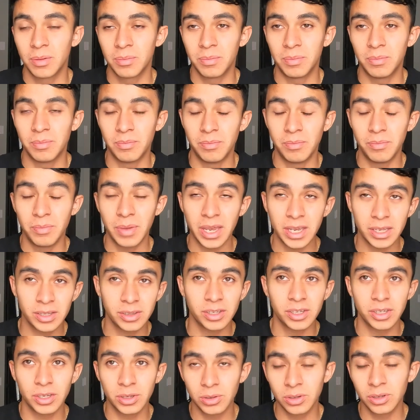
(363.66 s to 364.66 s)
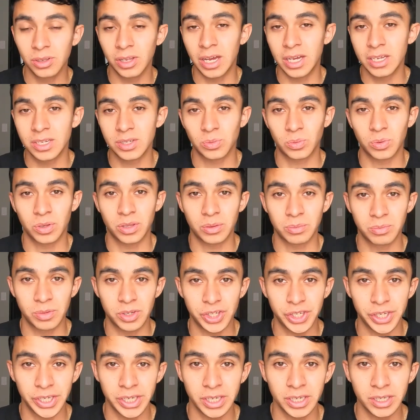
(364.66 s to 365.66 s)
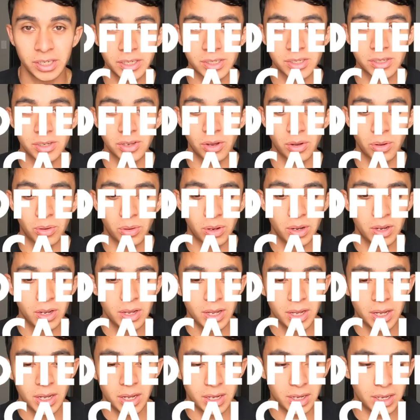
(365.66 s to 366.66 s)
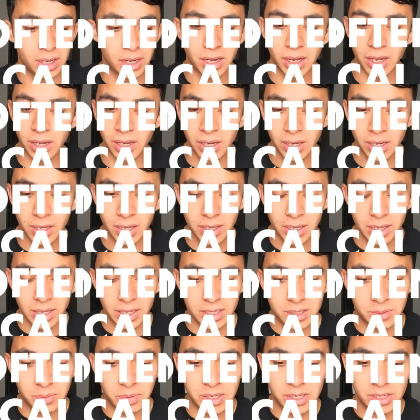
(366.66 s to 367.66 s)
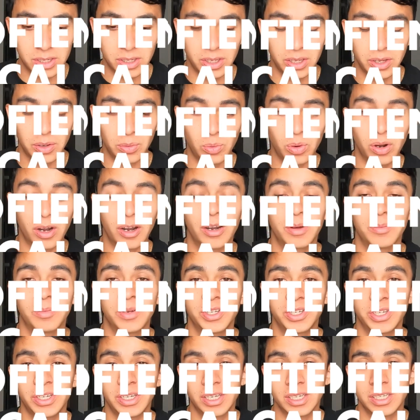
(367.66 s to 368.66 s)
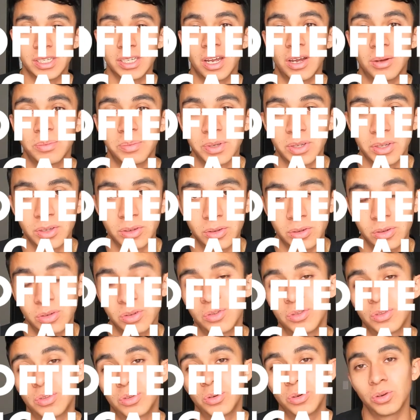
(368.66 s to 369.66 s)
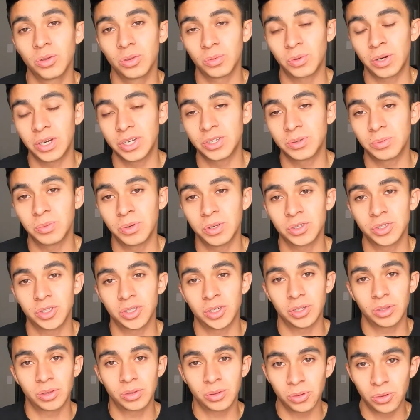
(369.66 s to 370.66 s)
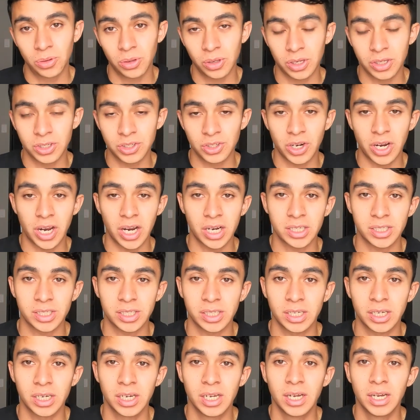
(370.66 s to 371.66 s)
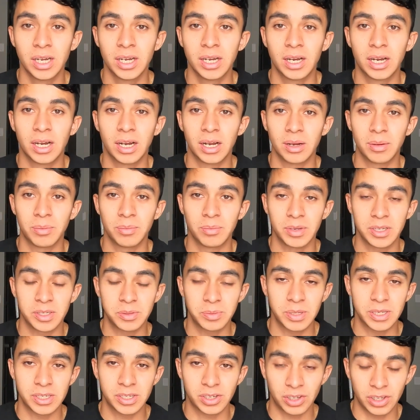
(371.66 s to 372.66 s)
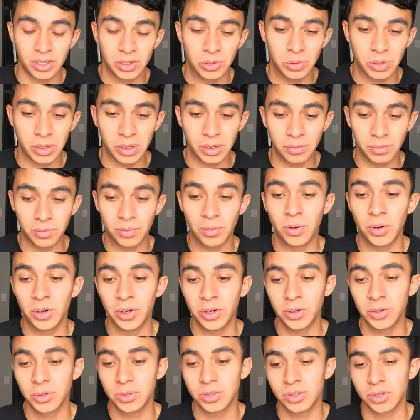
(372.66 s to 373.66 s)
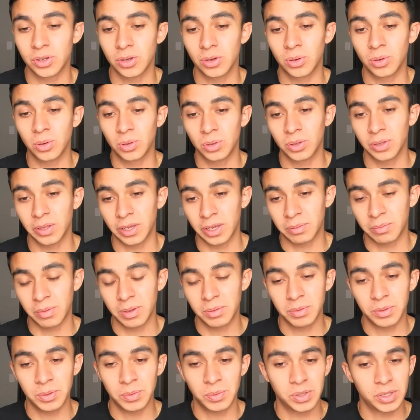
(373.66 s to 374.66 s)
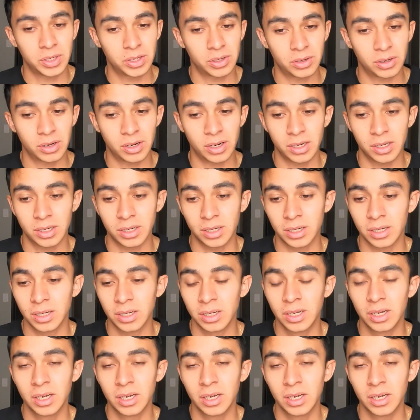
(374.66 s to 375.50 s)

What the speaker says: mainly utilized with a machine. So it's basically where a machine is helping you through the range of motion, through the contraction. It's basically doing it for you. So like maybe when you're on a